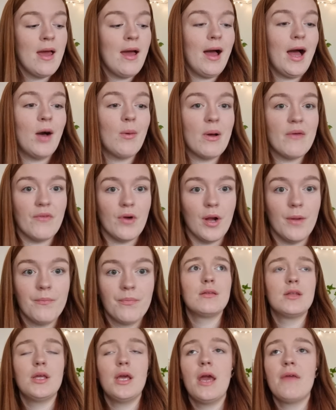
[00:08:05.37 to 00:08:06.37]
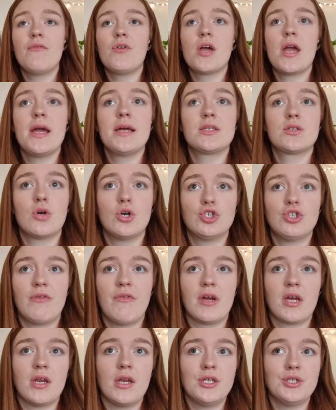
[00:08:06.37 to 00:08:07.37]
However, the FIA's contract
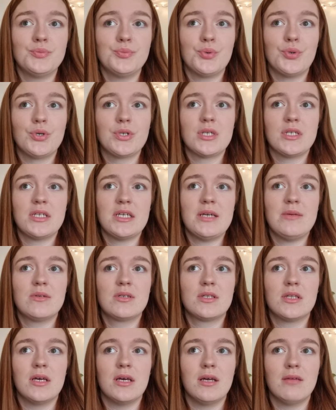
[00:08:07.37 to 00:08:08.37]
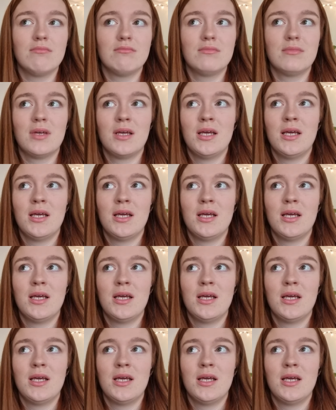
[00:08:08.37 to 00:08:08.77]
recognition board deemed that